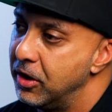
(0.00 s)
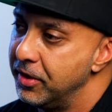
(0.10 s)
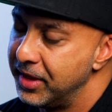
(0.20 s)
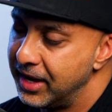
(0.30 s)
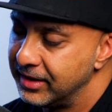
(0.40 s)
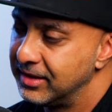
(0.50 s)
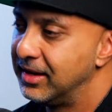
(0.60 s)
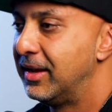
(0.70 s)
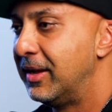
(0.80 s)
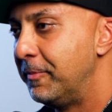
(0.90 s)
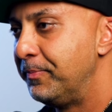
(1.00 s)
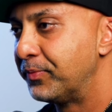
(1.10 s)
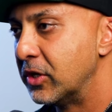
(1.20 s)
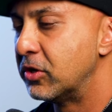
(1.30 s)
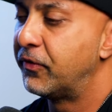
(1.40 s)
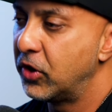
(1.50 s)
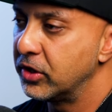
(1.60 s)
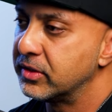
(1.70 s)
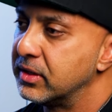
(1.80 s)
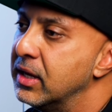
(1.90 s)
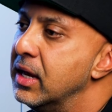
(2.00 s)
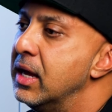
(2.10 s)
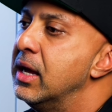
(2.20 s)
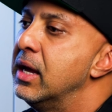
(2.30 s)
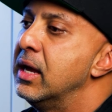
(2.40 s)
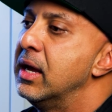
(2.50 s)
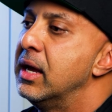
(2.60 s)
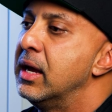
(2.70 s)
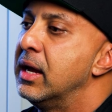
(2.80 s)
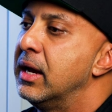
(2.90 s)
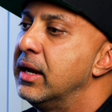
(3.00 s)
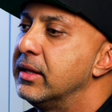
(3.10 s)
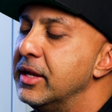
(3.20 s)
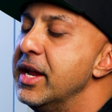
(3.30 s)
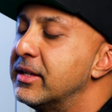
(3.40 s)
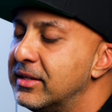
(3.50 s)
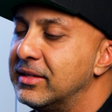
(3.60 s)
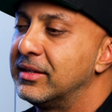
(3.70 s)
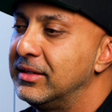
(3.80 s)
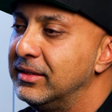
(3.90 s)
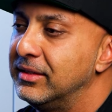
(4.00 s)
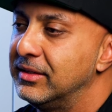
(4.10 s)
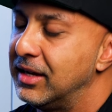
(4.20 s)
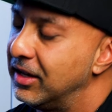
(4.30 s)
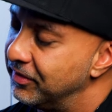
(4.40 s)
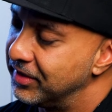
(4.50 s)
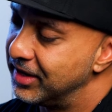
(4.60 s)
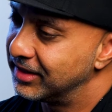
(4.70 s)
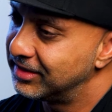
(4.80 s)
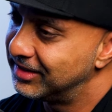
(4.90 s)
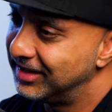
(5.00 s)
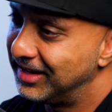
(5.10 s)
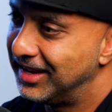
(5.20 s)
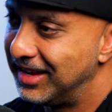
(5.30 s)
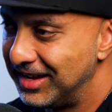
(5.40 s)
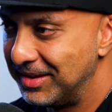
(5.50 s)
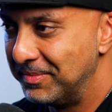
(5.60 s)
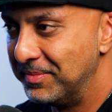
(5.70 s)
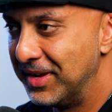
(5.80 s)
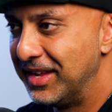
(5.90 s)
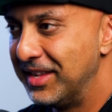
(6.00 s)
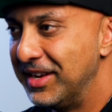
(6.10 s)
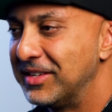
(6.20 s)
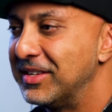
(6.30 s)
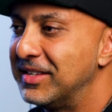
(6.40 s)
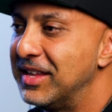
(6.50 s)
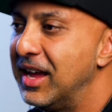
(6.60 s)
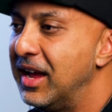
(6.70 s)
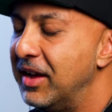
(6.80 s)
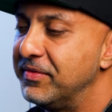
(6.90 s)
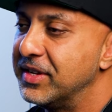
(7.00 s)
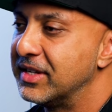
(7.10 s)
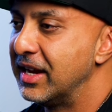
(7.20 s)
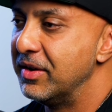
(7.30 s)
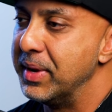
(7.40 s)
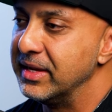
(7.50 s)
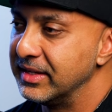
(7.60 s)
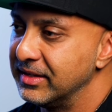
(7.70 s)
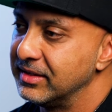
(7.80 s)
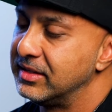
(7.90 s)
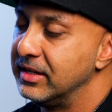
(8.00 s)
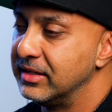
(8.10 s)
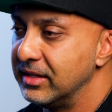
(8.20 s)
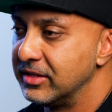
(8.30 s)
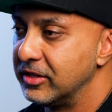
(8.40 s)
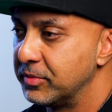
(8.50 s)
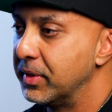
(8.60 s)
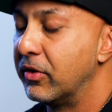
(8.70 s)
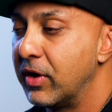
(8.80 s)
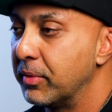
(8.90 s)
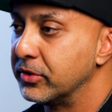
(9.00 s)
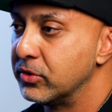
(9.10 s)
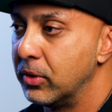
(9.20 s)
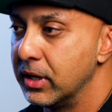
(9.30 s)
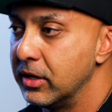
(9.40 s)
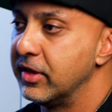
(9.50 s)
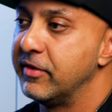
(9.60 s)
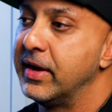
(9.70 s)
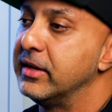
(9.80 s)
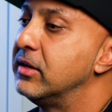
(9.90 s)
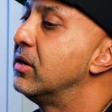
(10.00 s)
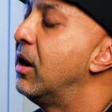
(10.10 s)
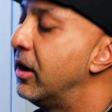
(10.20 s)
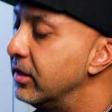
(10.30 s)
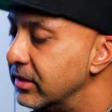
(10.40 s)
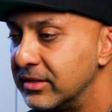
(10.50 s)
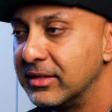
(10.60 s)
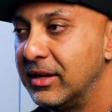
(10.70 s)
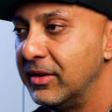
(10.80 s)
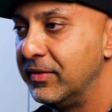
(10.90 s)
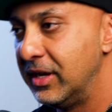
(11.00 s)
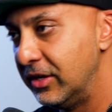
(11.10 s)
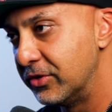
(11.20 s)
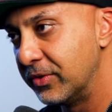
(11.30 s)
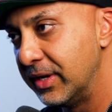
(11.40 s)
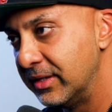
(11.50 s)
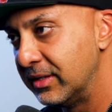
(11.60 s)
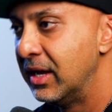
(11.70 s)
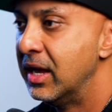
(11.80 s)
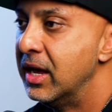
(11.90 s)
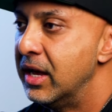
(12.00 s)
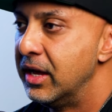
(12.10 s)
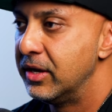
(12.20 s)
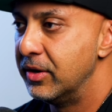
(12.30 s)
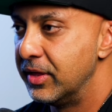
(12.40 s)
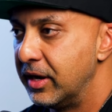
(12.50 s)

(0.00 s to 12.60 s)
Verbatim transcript: on that. Um, so first, the Knicks. I love the Knicks, um, and the Knicks have just had an amazing season this year. It's been an incredible story. You know, they've had tons of injuries. You know,